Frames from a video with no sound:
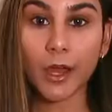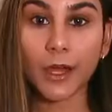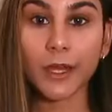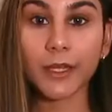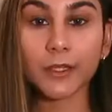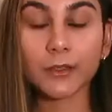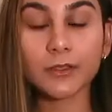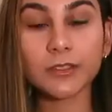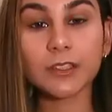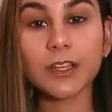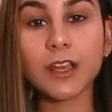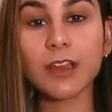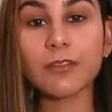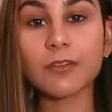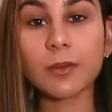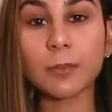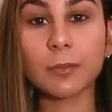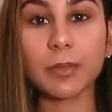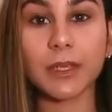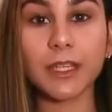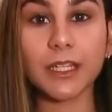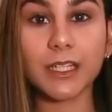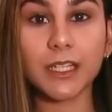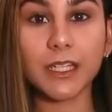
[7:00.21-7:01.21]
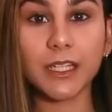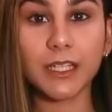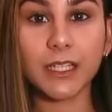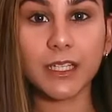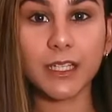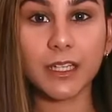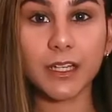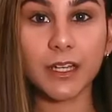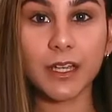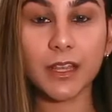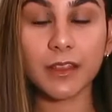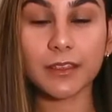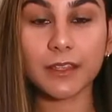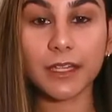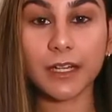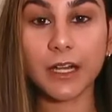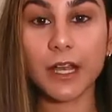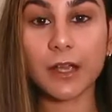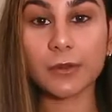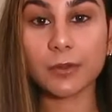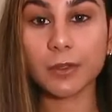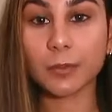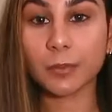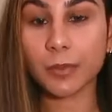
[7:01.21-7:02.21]
I also have a beanie here that
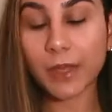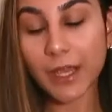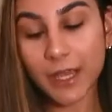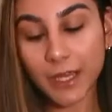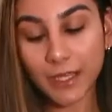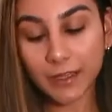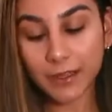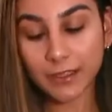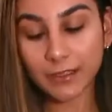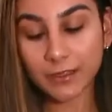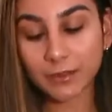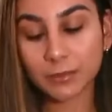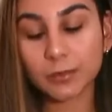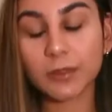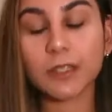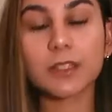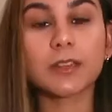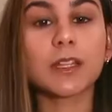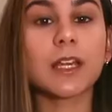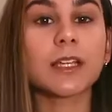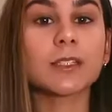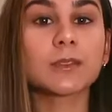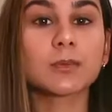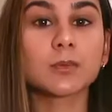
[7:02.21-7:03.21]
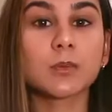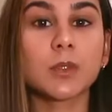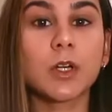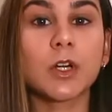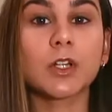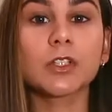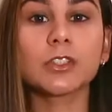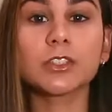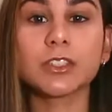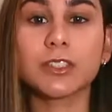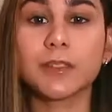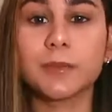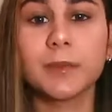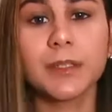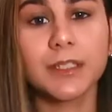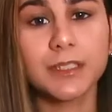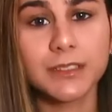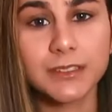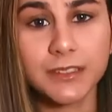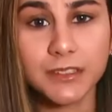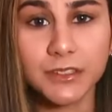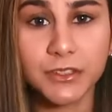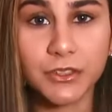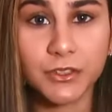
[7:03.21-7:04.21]
I would pair this with as well, just
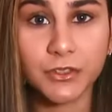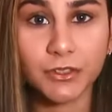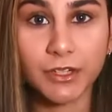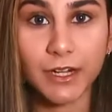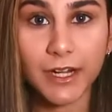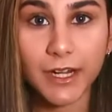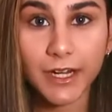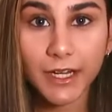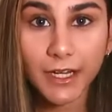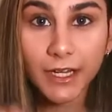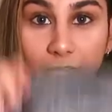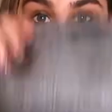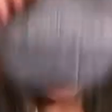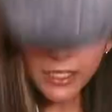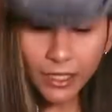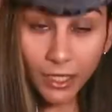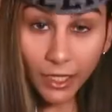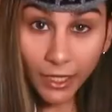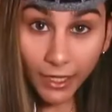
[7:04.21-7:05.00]
because it's grey